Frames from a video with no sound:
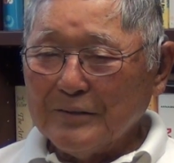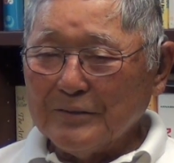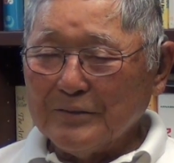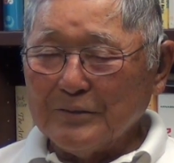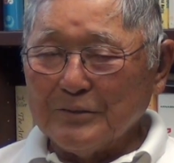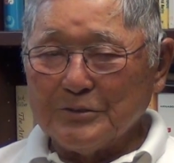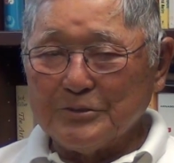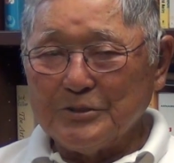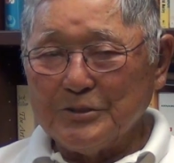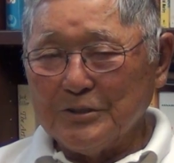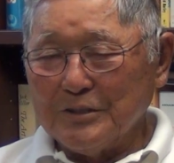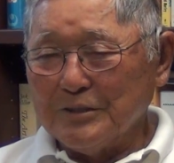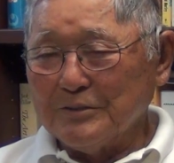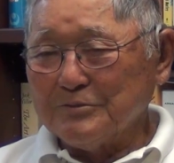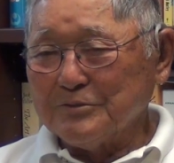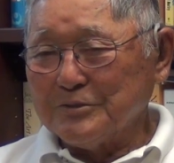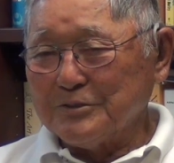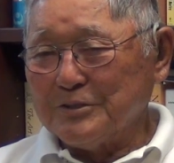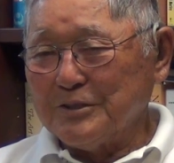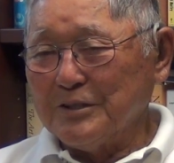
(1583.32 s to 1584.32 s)
No, she
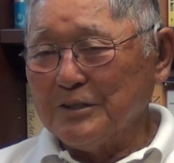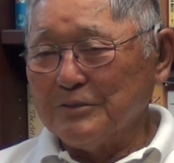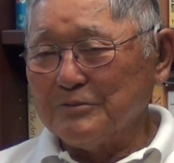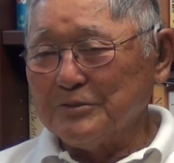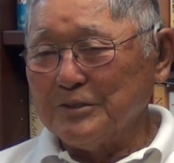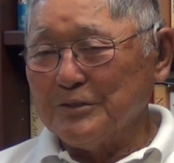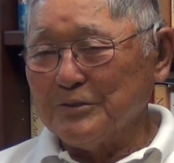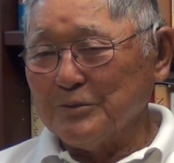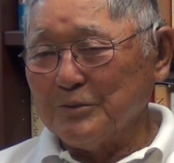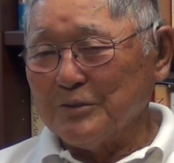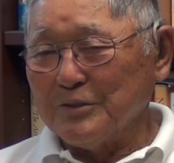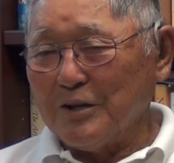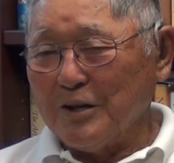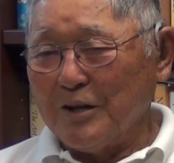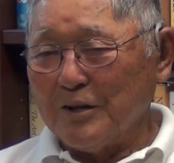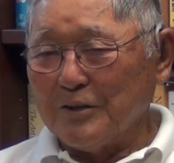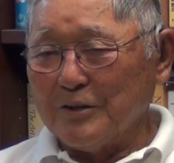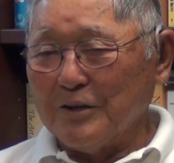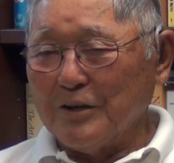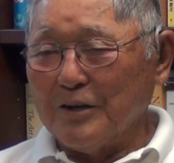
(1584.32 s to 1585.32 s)
lives in
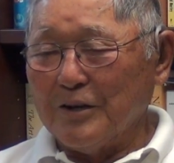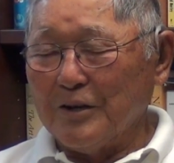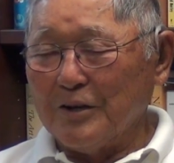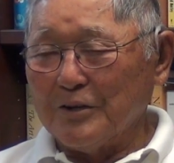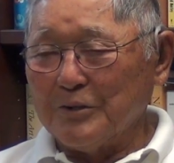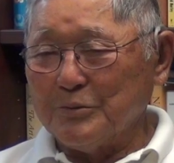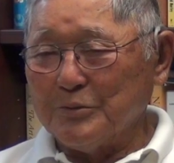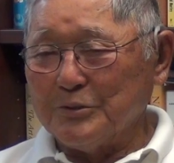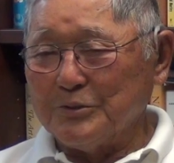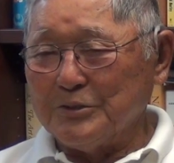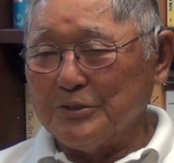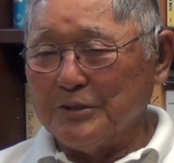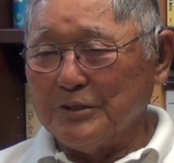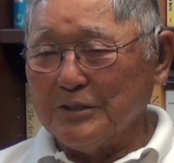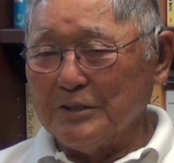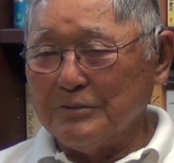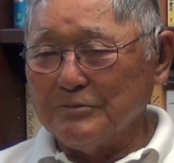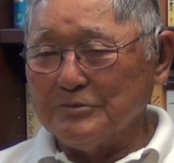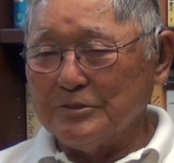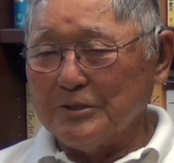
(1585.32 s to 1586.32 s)
Hollywood. She
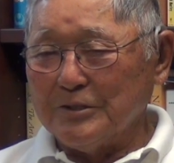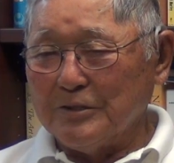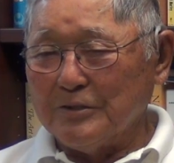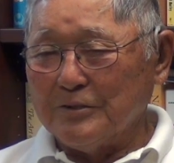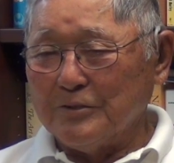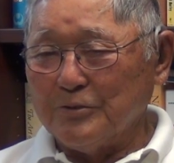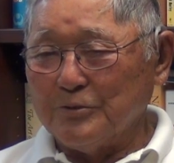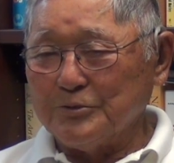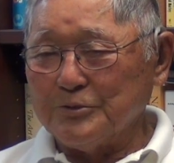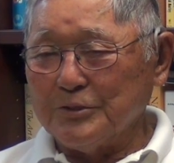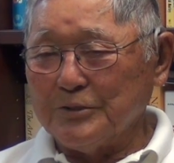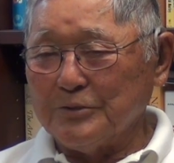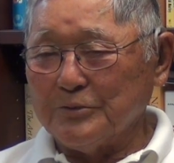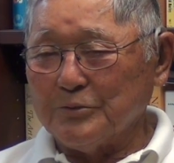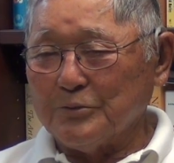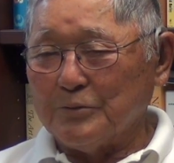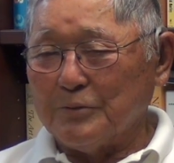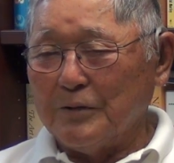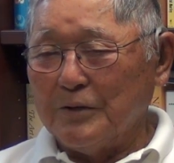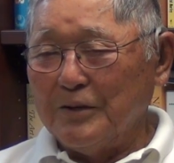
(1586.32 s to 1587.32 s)
lives in a
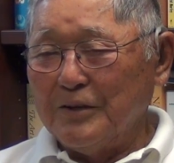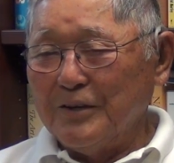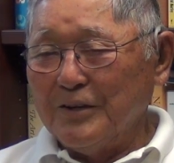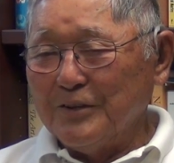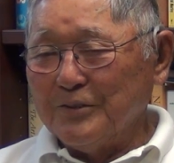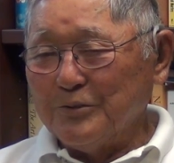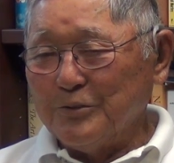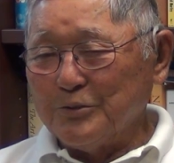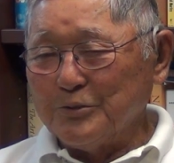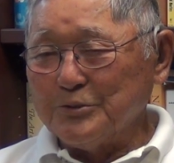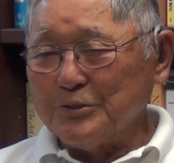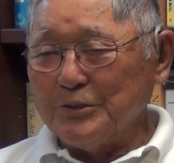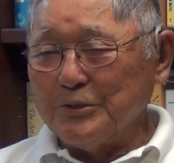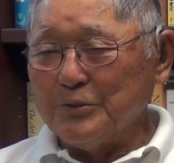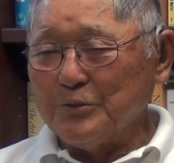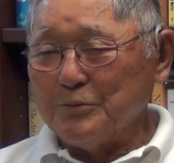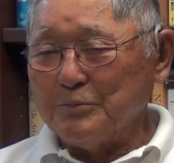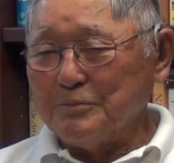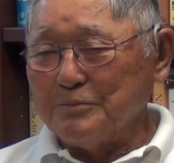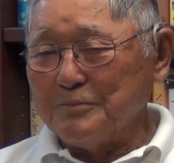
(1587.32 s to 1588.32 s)
nursing
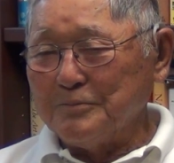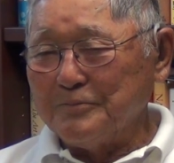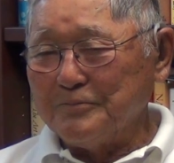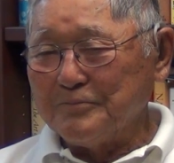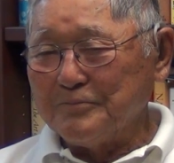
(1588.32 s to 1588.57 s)
home.